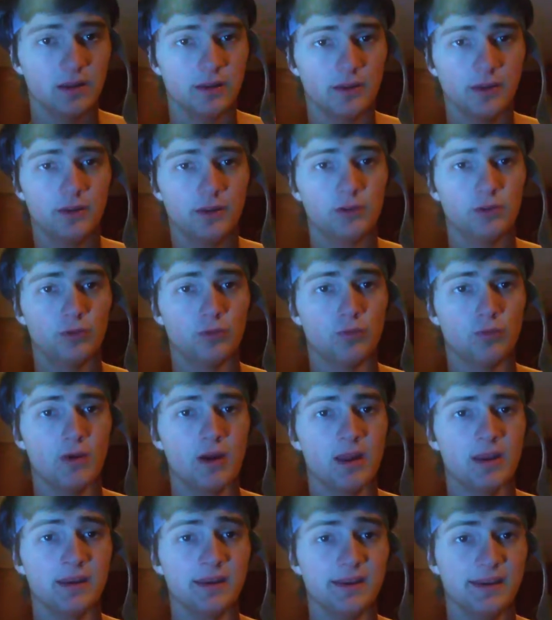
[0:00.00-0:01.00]
is
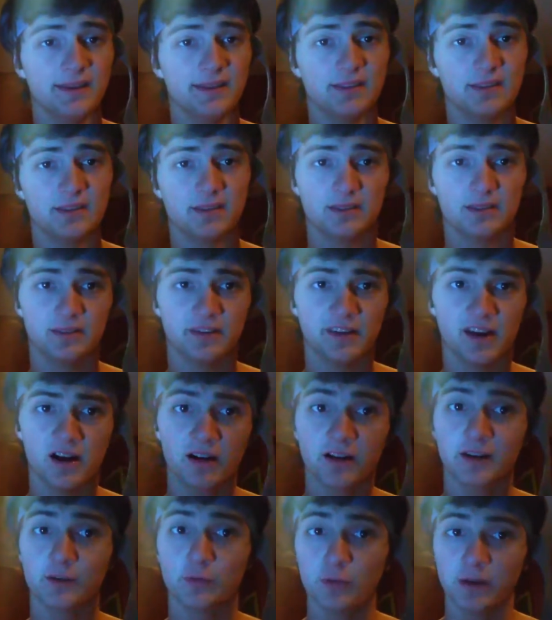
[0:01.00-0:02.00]
when it's
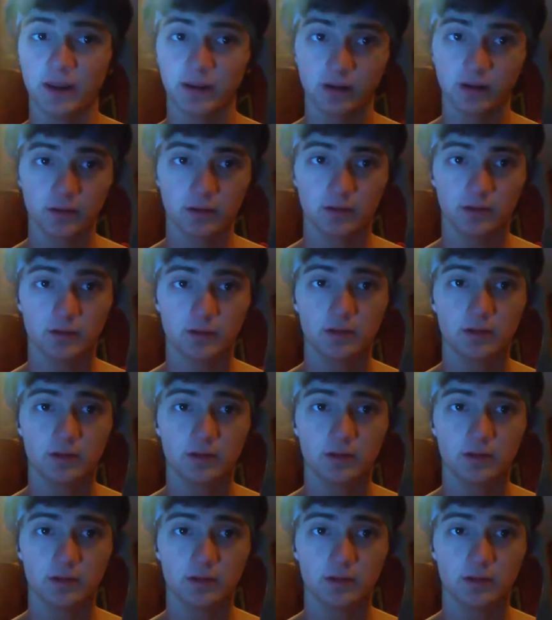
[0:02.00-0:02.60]
young and weak.